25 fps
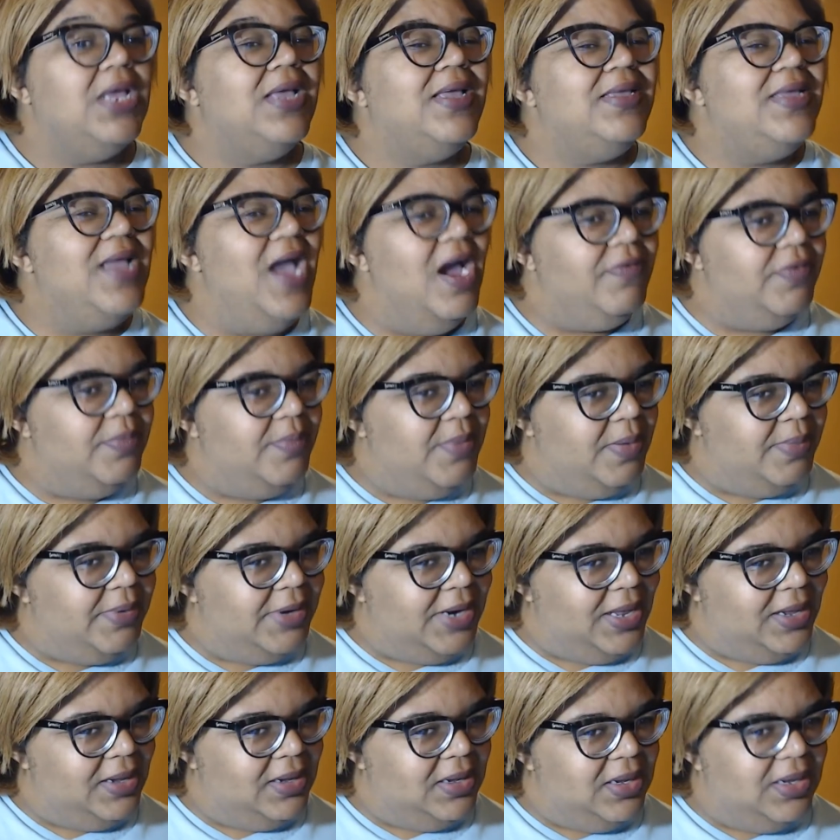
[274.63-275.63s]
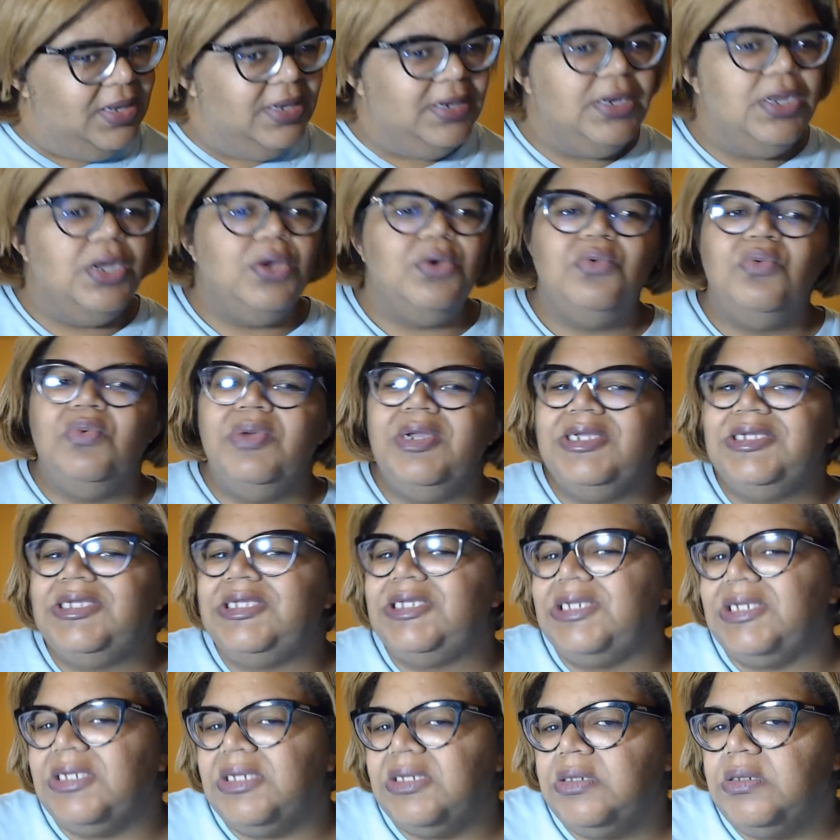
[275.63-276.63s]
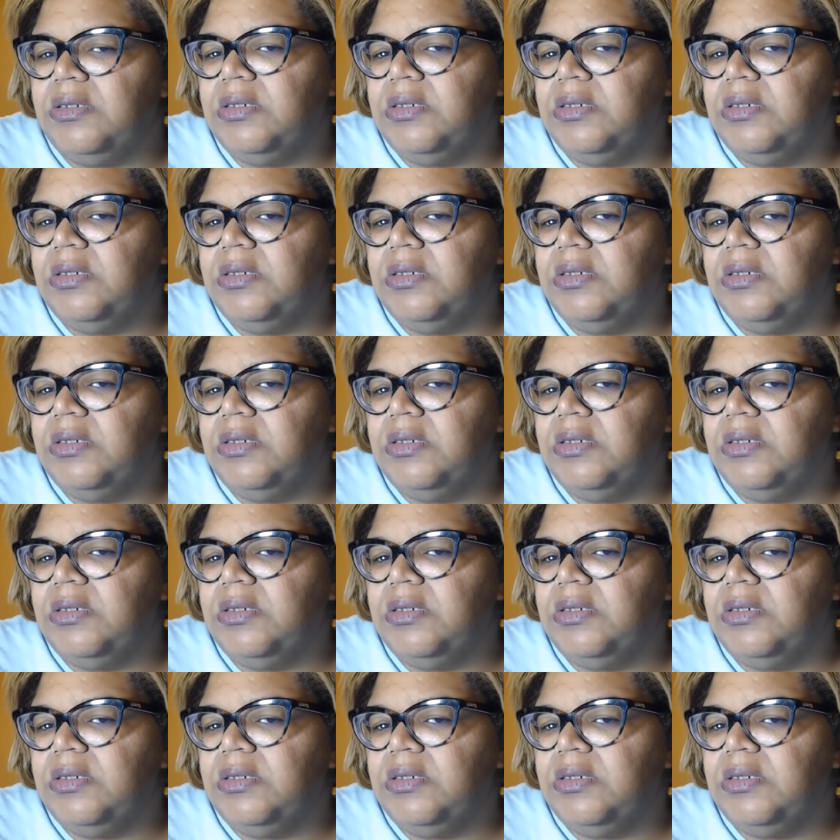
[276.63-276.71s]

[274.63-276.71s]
Y'all remember that aunt? Where's she?